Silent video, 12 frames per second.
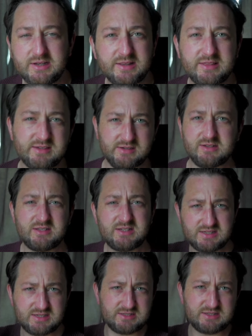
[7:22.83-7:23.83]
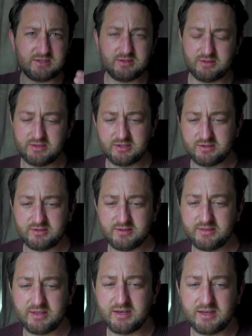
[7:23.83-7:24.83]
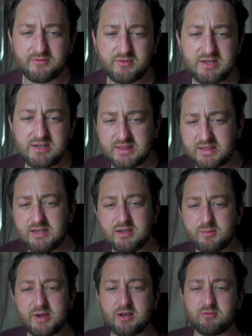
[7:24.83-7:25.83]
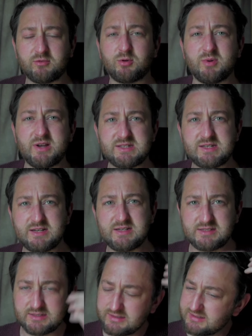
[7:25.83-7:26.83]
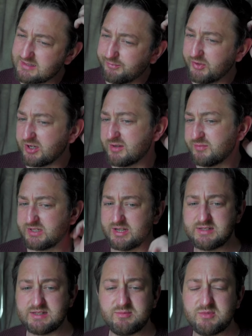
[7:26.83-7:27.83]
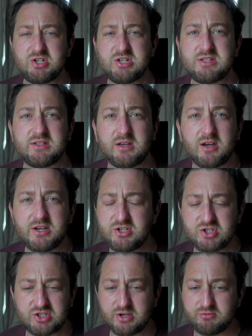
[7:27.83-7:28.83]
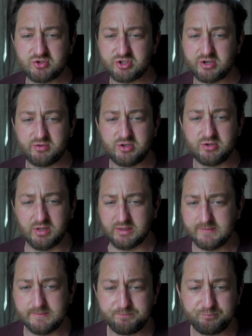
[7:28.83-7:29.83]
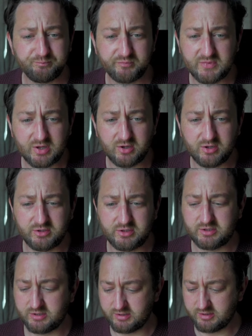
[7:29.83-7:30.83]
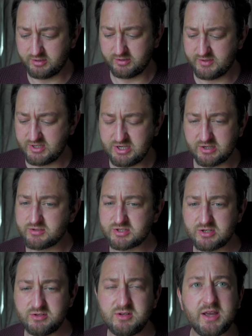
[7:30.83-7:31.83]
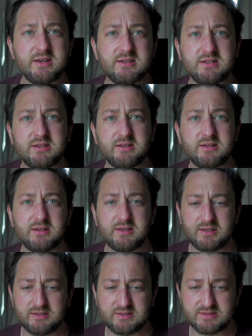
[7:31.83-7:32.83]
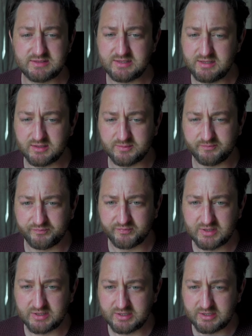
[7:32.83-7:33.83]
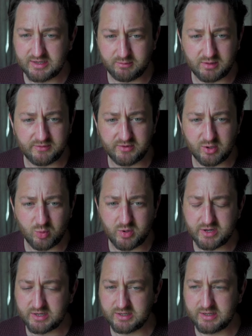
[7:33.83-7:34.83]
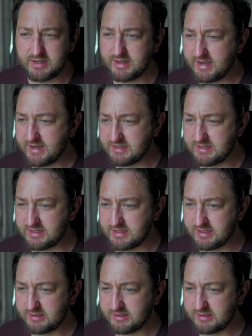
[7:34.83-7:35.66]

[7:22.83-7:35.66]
So this is the lovely thing about Raw Wednesdays. Sometimes there's images that I just don't show you on the video, so you get to see them. And we'll have a quick edit here.